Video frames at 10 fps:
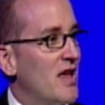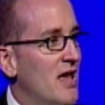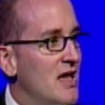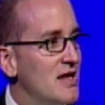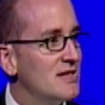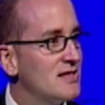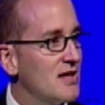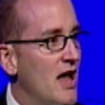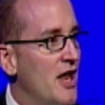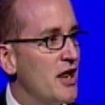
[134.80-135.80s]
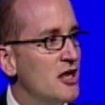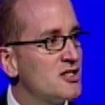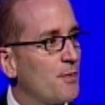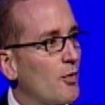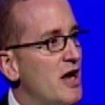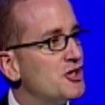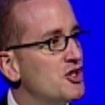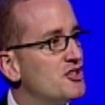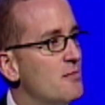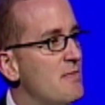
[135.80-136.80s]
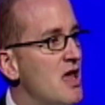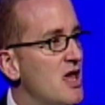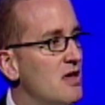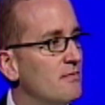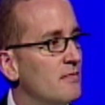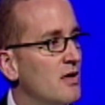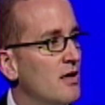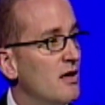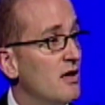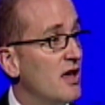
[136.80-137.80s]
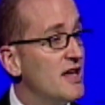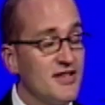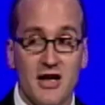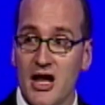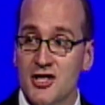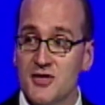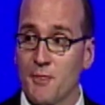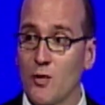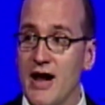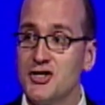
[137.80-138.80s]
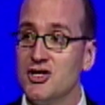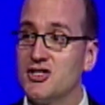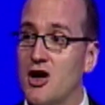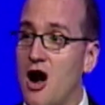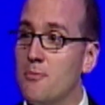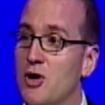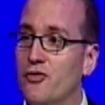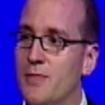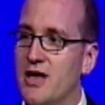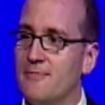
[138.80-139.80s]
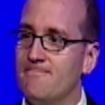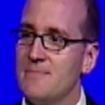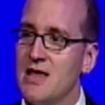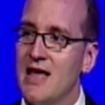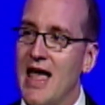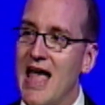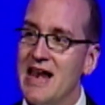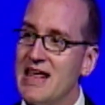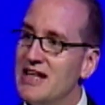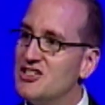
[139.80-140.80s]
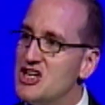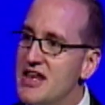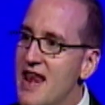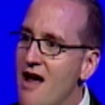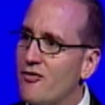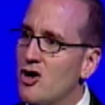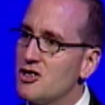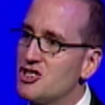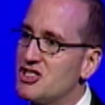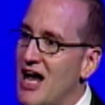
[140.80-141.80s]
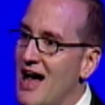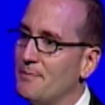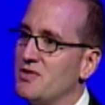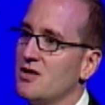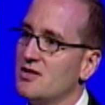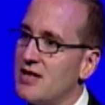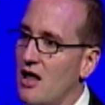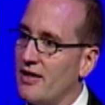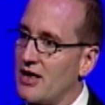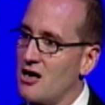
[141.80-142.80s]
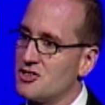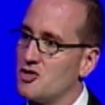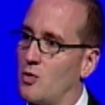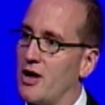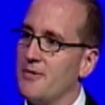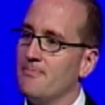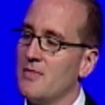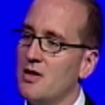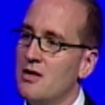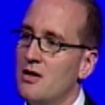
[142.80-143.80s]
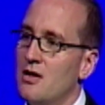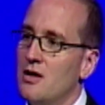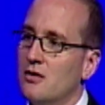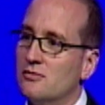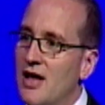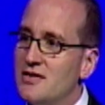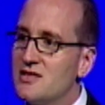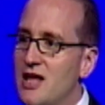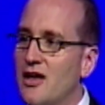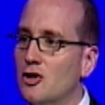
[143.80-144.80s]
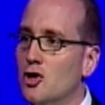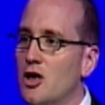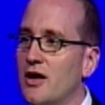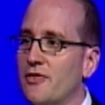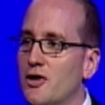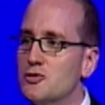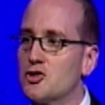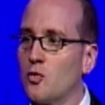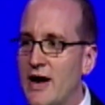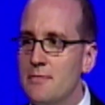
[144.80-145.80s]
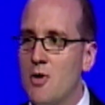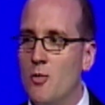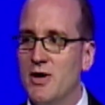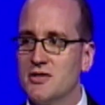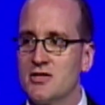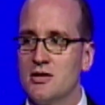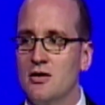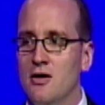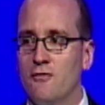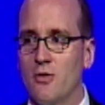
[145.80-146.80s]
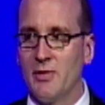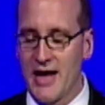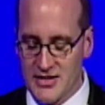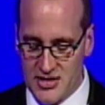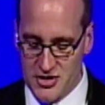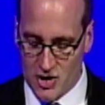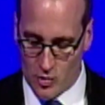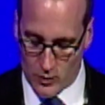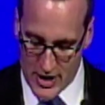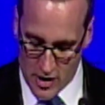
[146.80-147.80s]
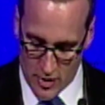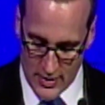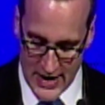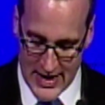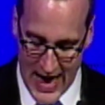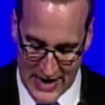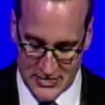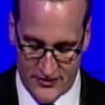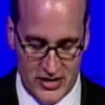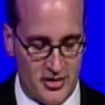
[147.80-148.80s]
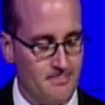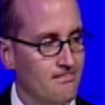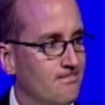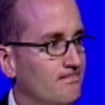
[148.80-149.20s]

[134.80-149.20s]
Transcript: He's an inspiration to me, he's an inspiration to our movement, and he's never stopped telling our story. Let's take a look at those great moments from Lance's career in activism.